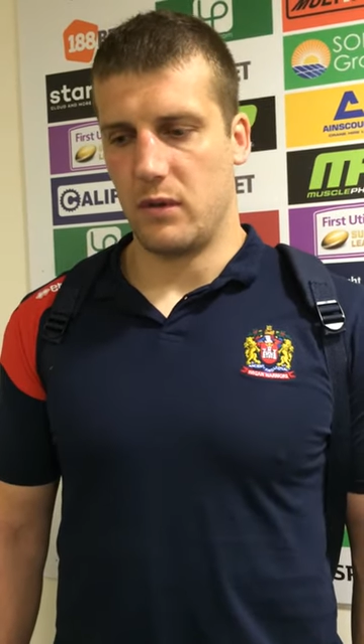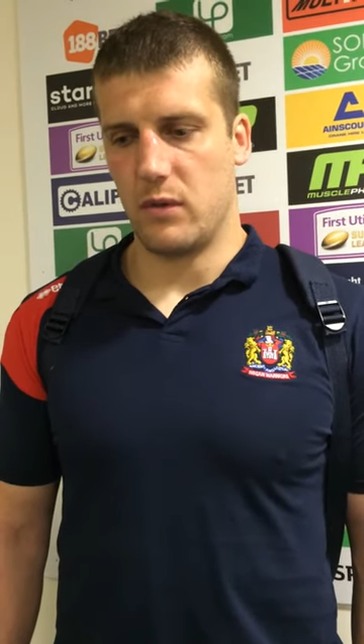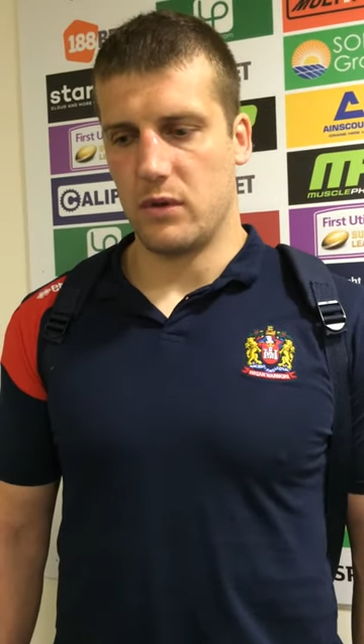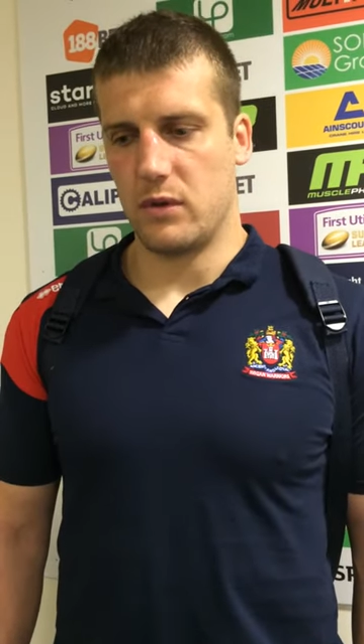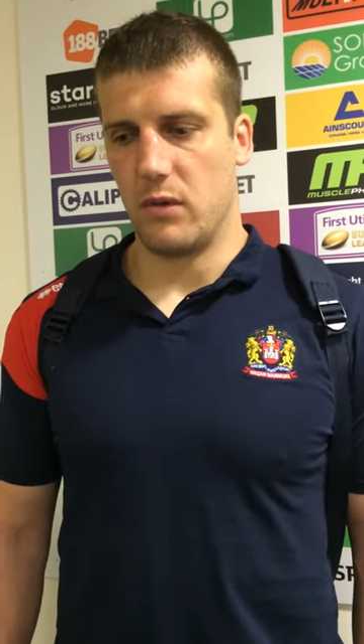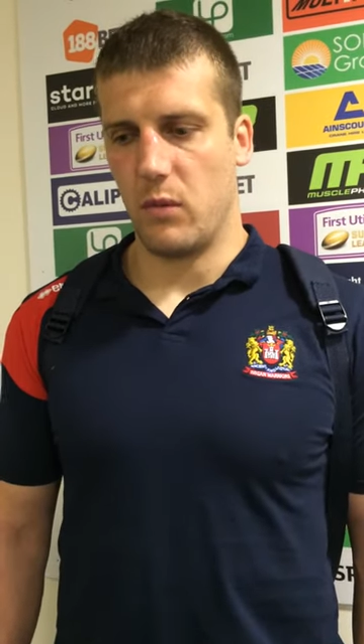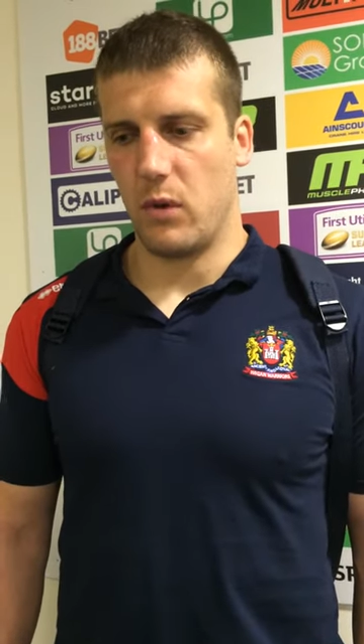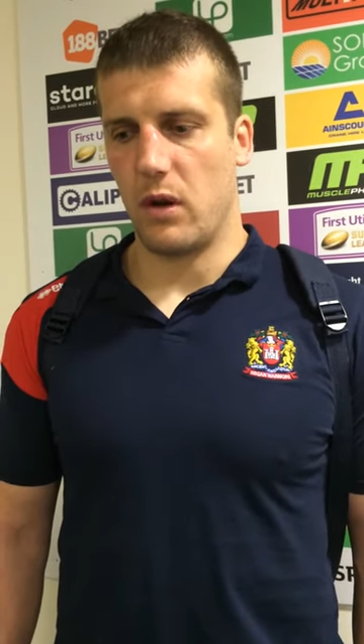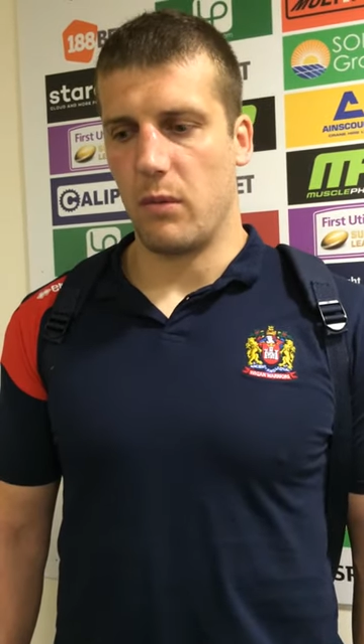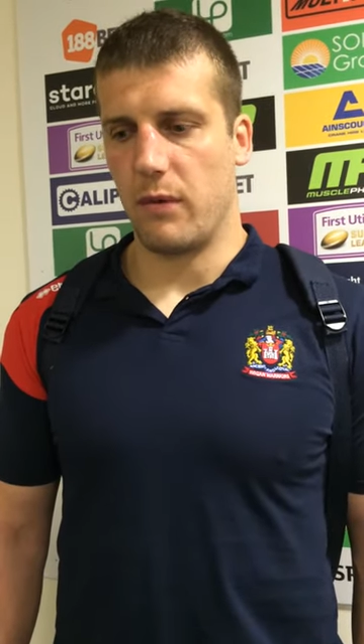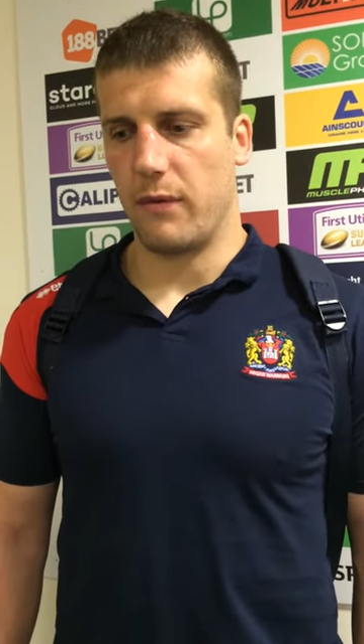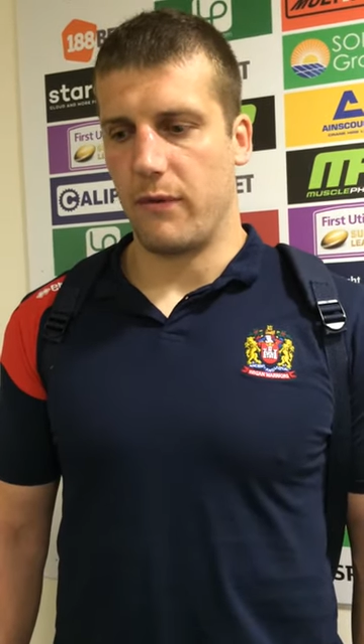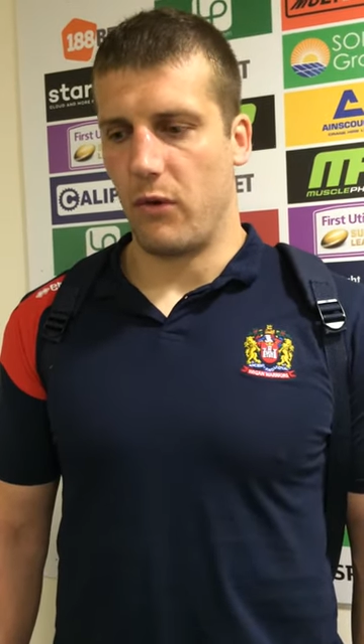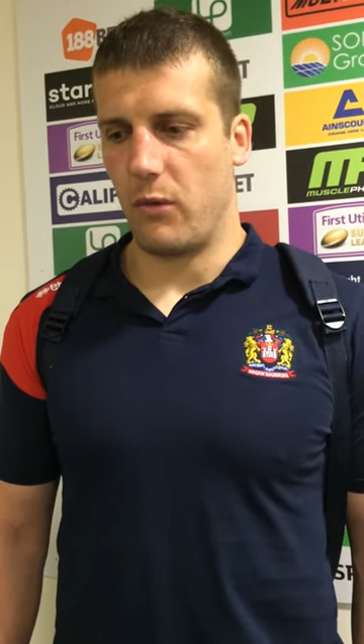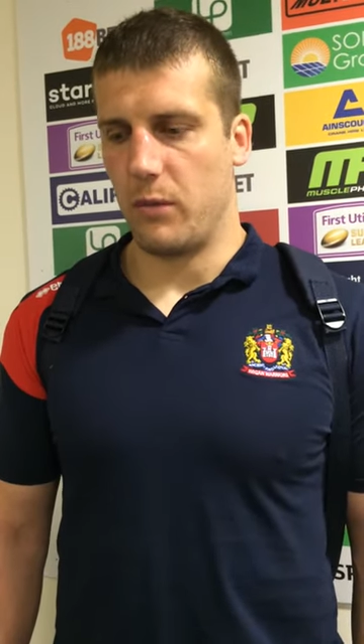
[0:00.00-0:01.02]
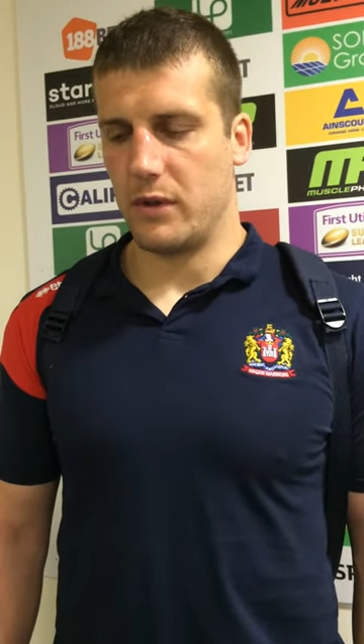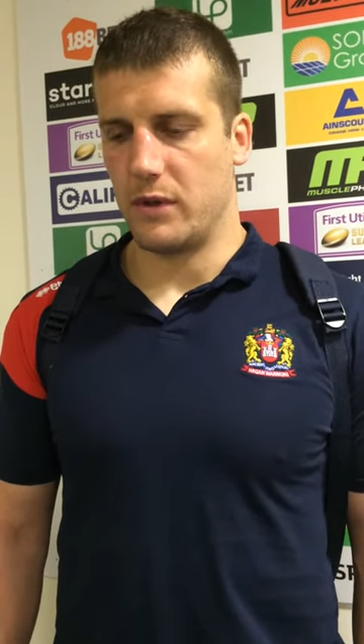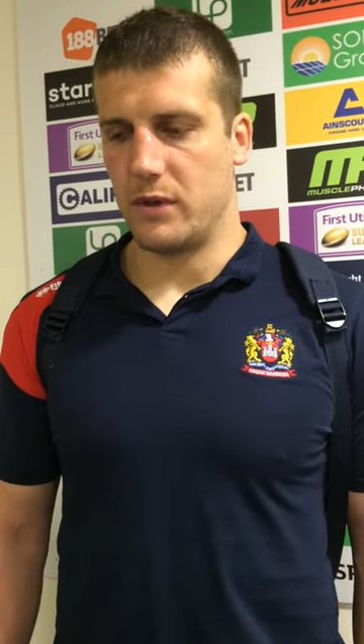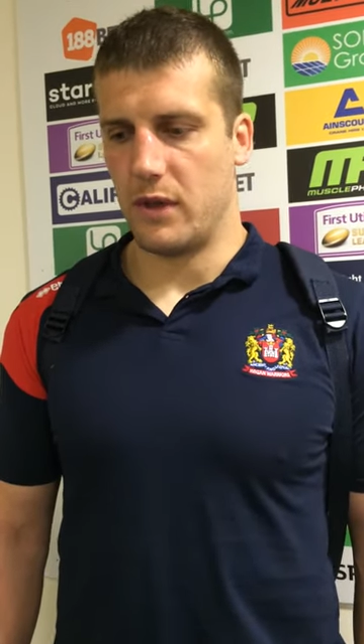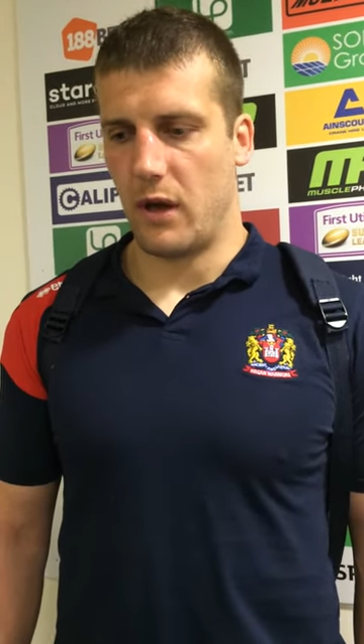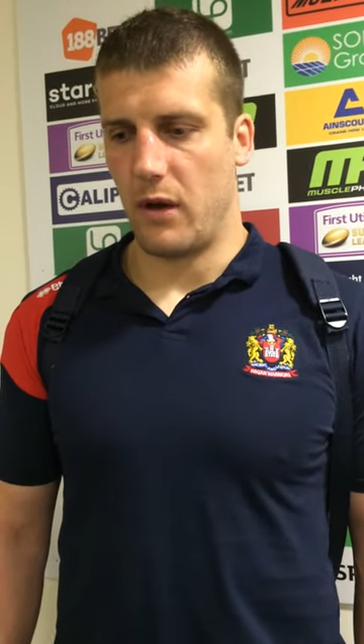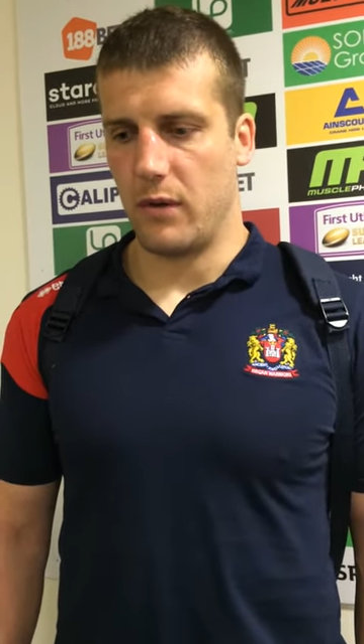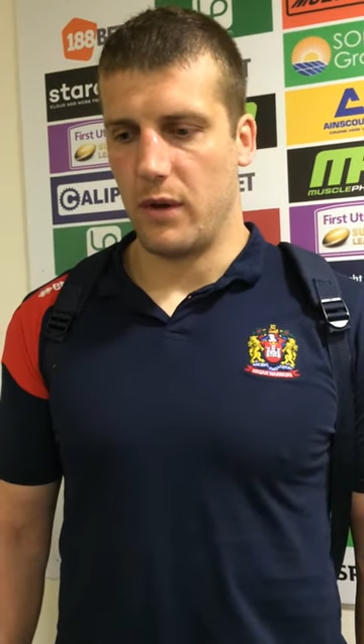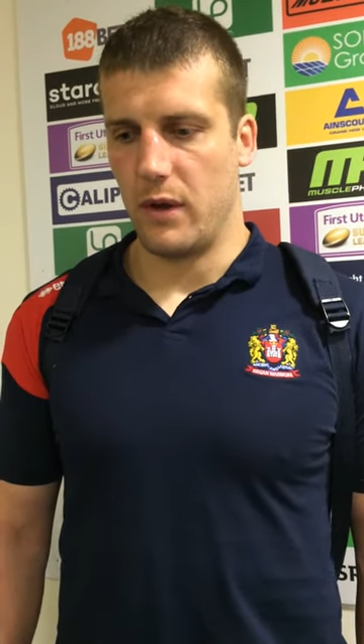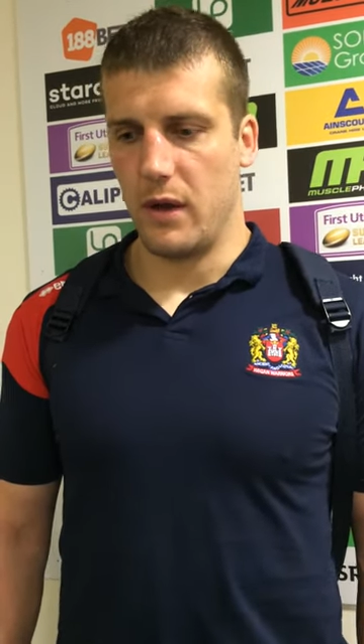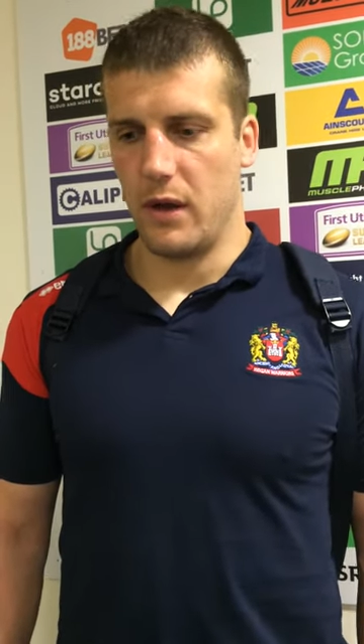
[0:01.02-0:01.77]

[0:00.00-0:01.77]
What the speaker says: It wasn't a Wigan performance, so.